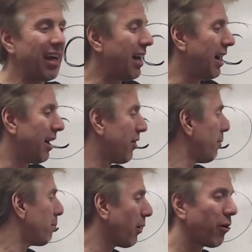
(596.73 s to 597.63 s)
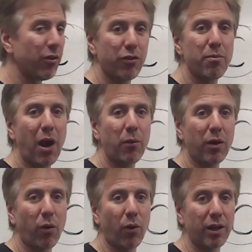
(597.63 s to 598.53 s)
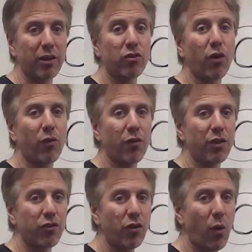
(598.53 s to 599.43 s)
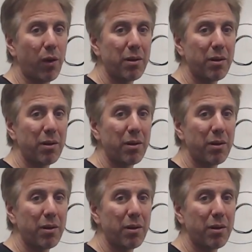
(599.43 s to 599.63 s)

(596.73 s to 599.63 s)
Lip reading: the Byrds, my recording, and so forth and so on.